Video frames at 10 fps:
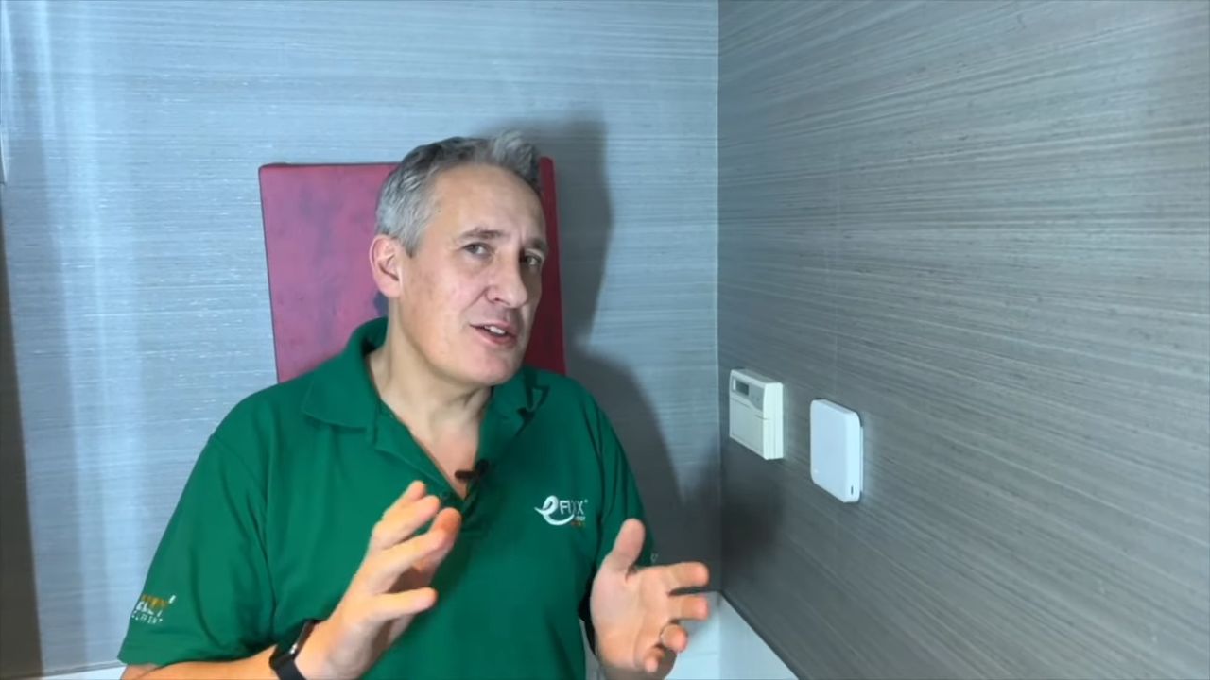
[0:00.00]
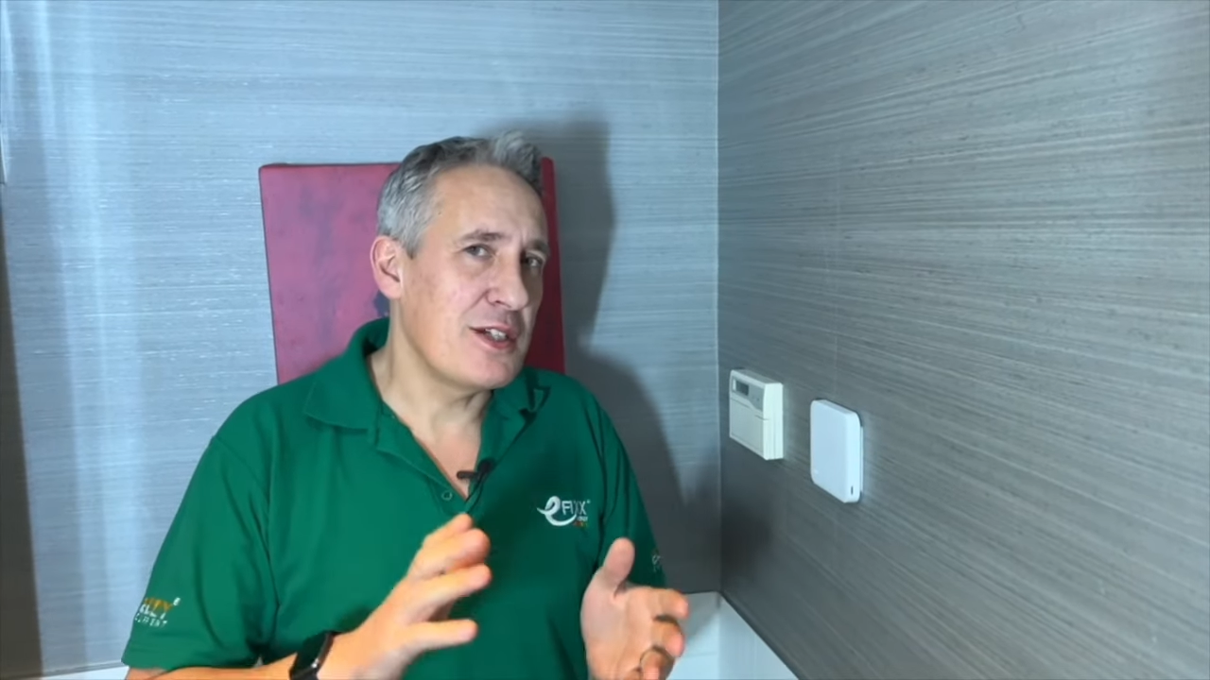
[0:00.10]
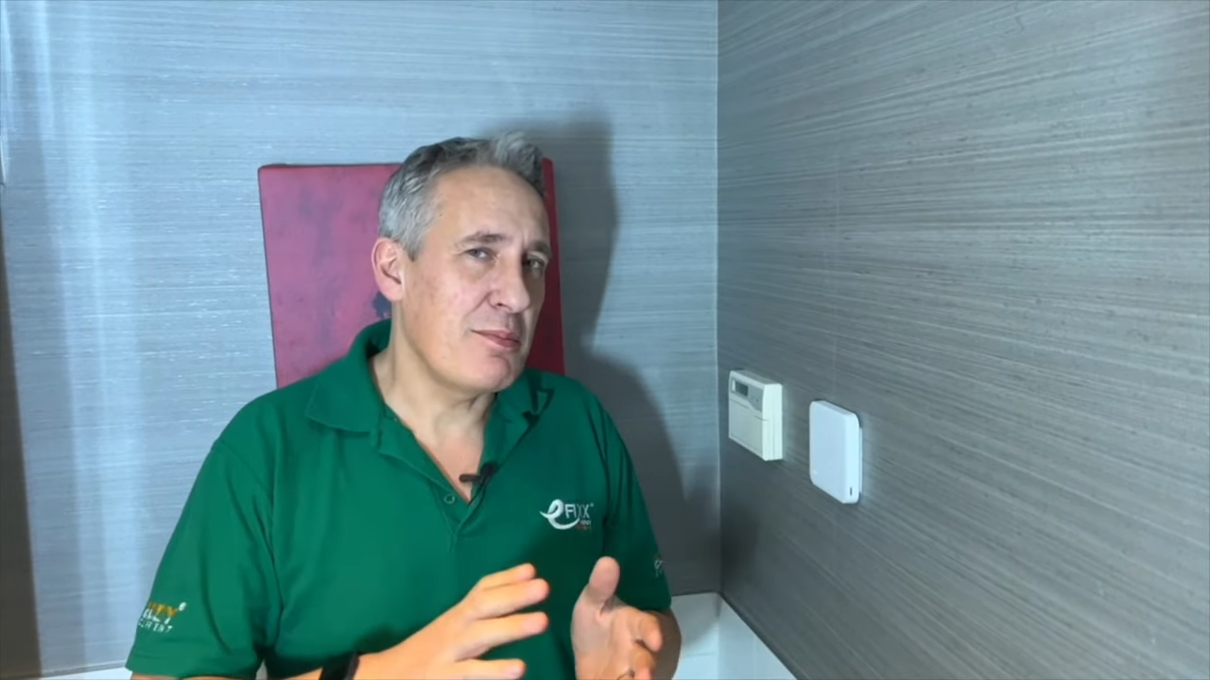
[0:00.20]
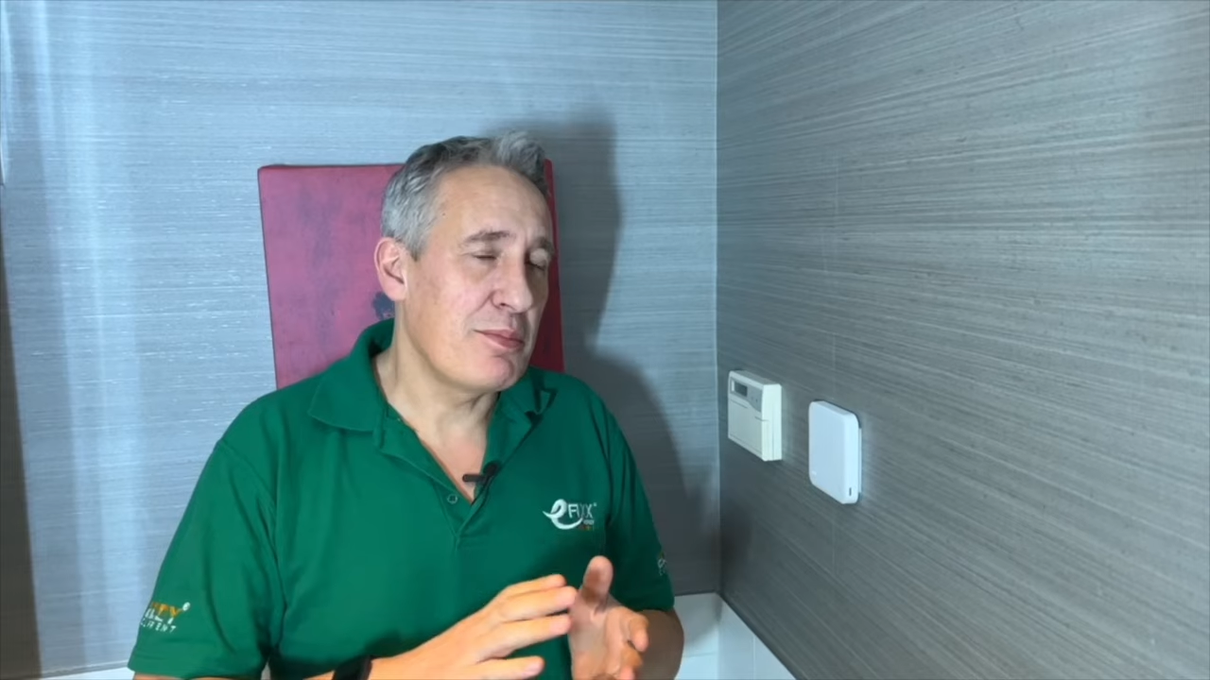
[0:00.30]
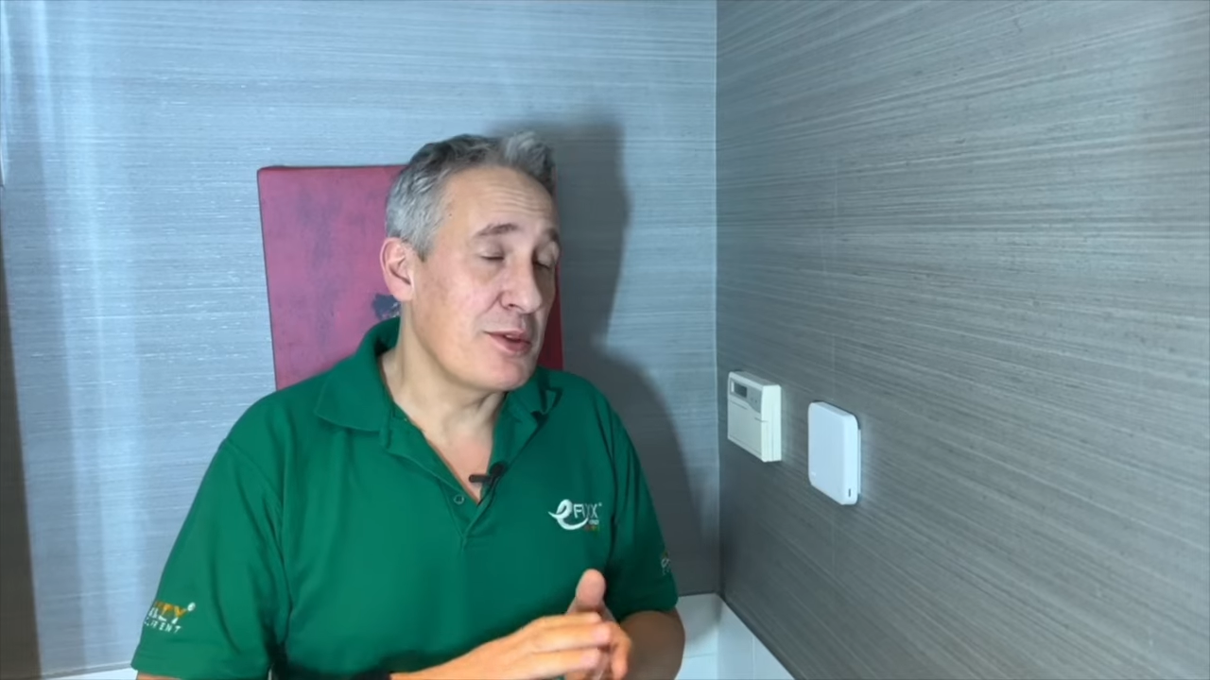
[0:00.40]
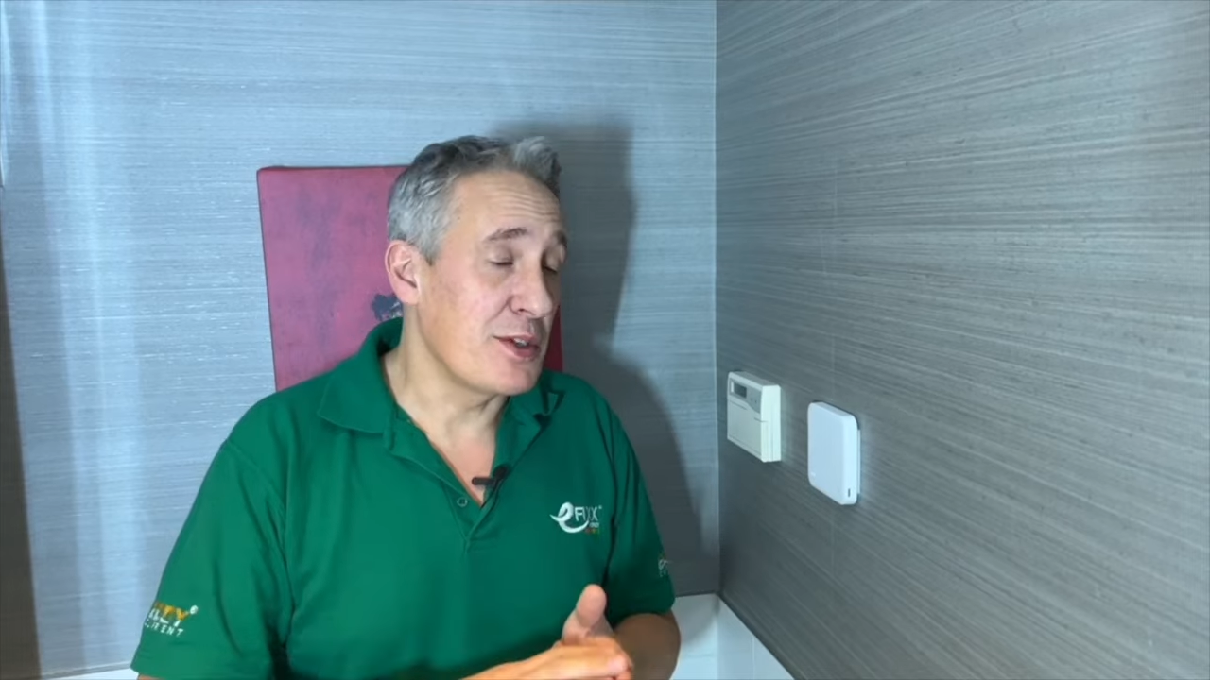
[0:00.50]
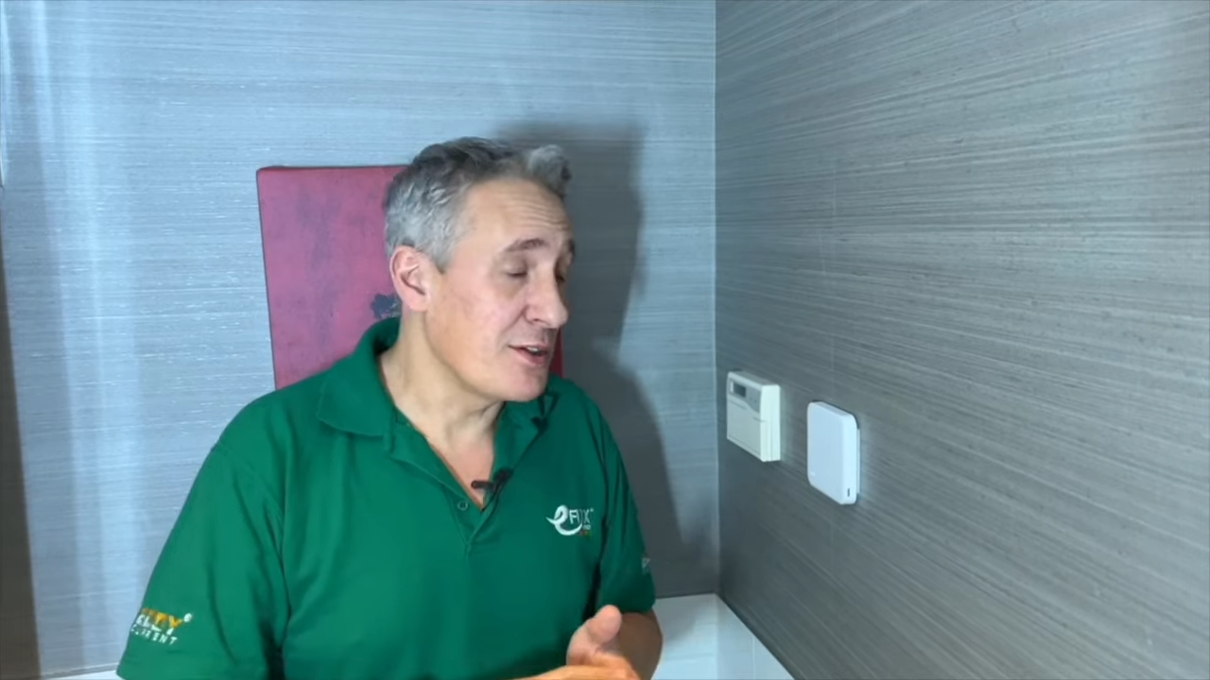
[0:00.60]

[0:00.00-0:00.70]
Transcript: temperature.